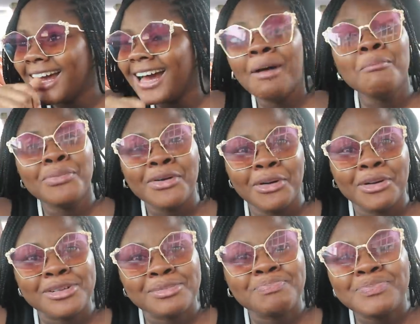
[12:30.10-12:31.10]
I'm
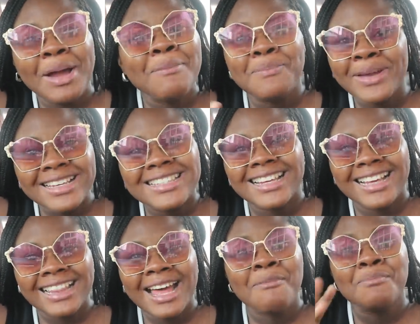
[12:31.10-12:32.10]
broke.
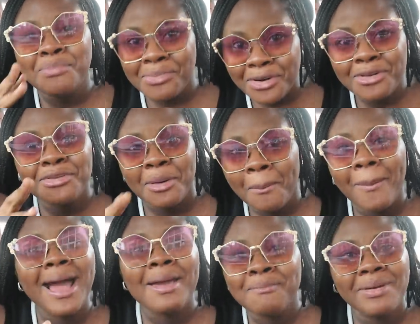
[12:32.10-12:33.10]
Basically, I'm broke from
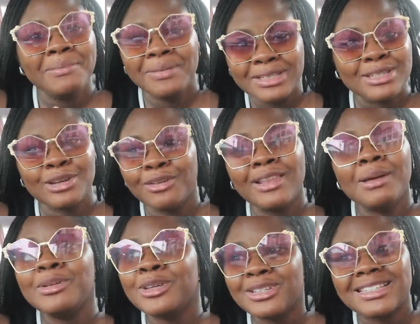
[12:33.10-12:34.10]
buying baby stuff. Let
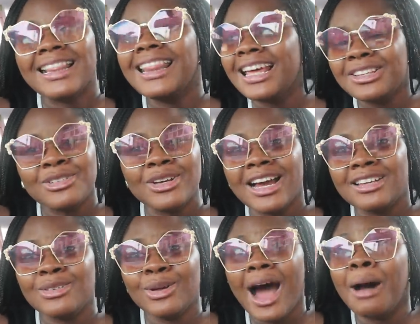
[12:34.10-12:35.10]
me just let you
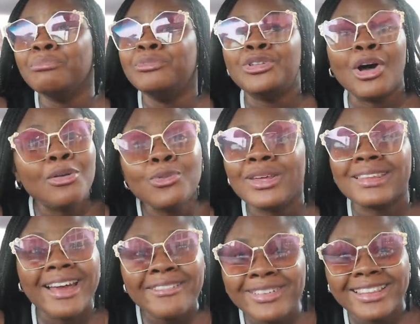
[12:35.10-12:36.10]
guys know, I'm done with
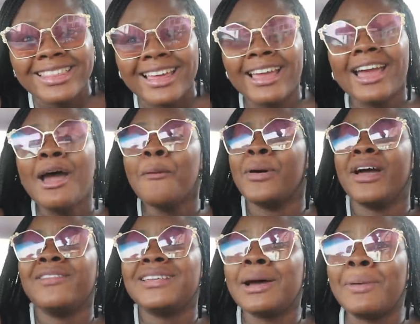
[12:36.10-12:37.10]
everything. But
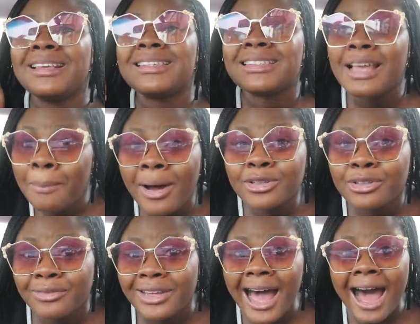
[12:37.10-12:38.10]
every time I step out
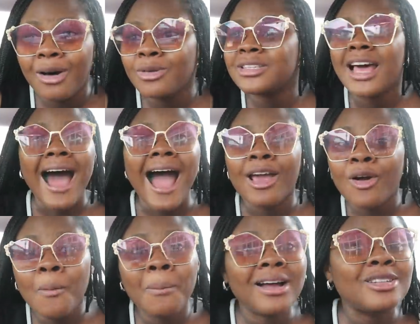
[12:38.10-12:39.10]
of the house, I
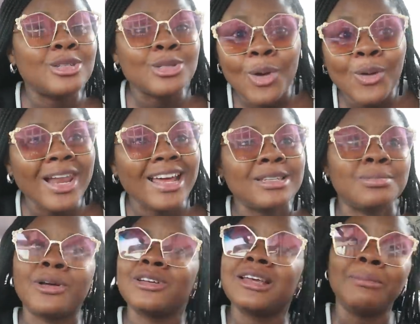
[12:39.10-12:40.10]
come back so late
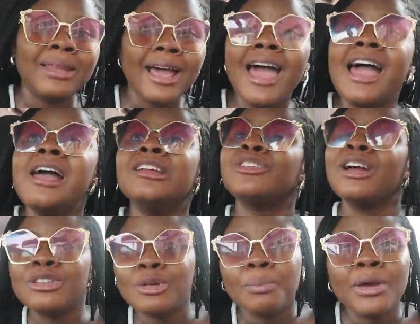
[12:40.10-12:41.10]
because I'm there
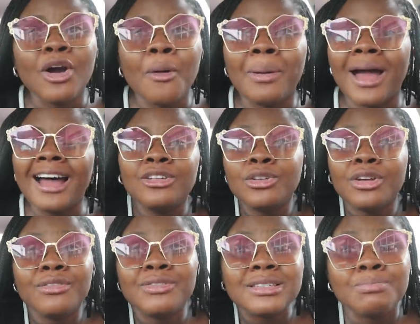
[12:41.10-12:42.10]
trying to pick up. I don't know
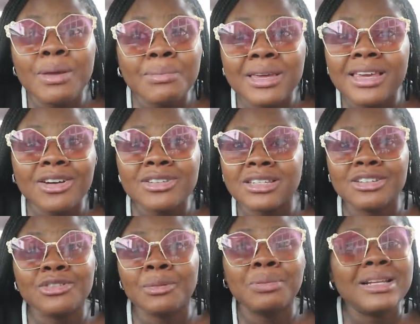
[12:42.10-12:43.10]
if it's baby girl
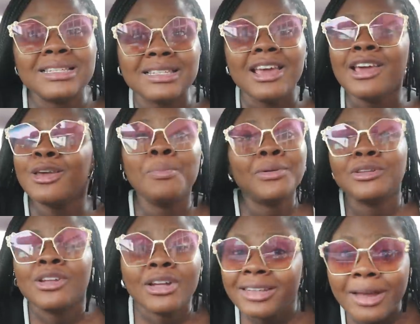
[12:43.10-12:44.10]
syndrome. Please, people
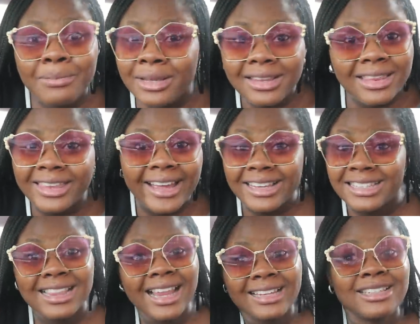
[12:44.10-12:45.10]
would not tell me that
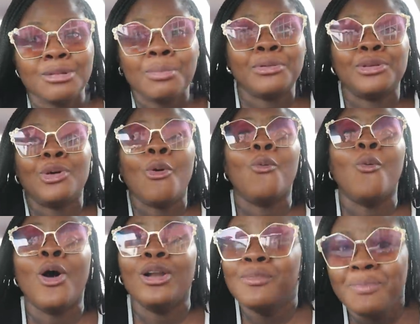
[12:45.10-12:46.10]
it's like this. People would not
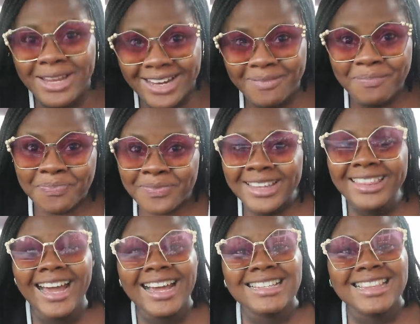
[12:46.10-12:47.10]
warn me
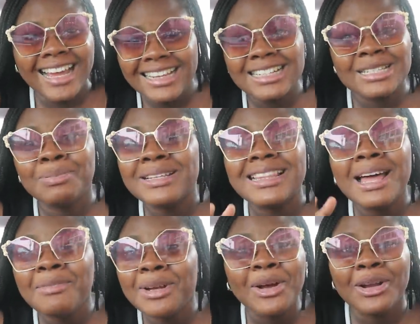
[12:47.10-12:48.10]
that it's like this. Please
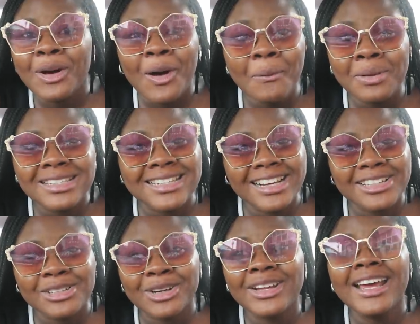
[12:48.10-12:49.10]
let me know in the comment
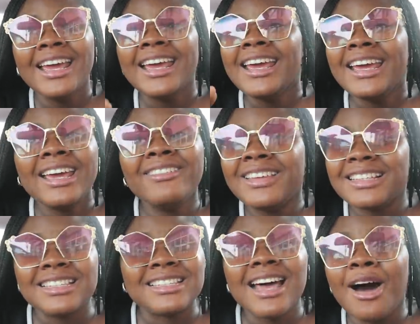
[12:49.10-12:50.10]
section if
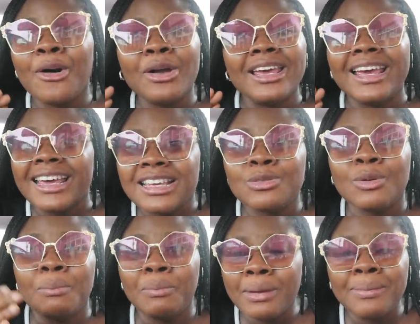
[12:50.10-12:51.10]
this is how it is
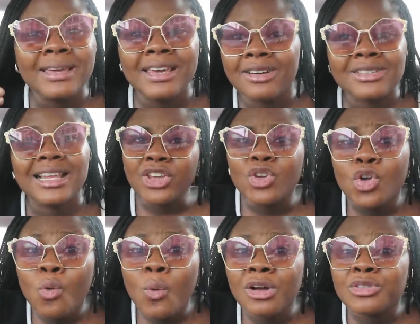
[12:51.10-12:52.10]
with baby girls. You
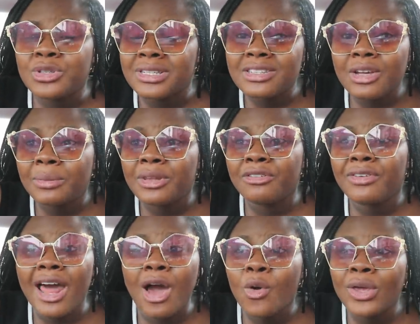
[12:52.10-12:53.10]
go out, you see something, you
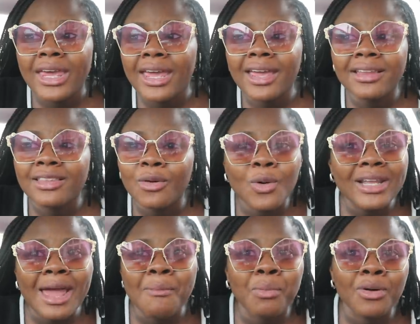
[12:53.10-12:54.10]
feel like, okay, the one
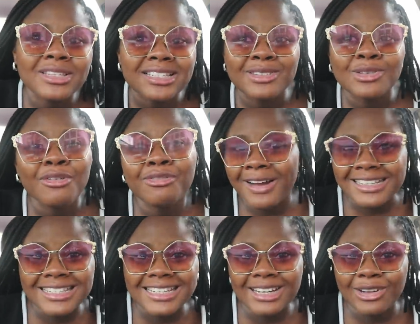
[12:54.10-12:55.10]
I bought is not
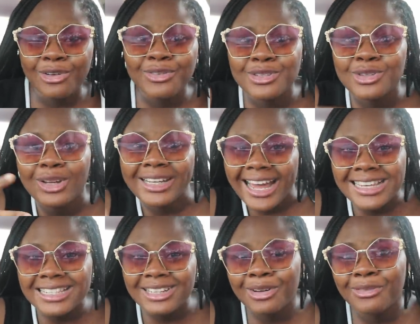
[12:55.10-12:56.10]
fancy enough, it's not
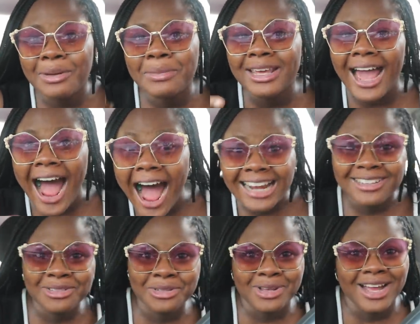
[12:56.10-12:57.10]
nice enough, let me add
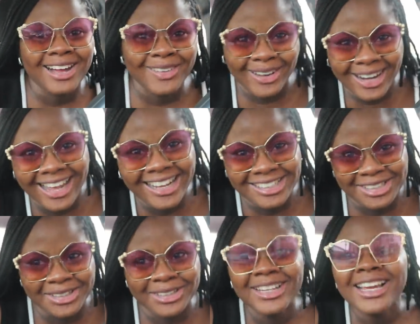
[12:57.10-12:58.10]
to her
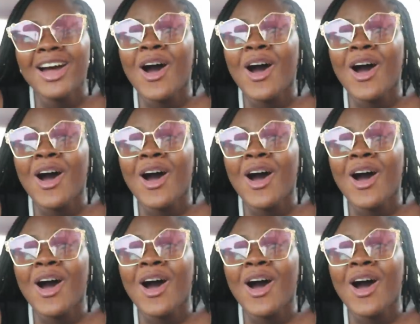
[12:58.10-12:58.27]
collection.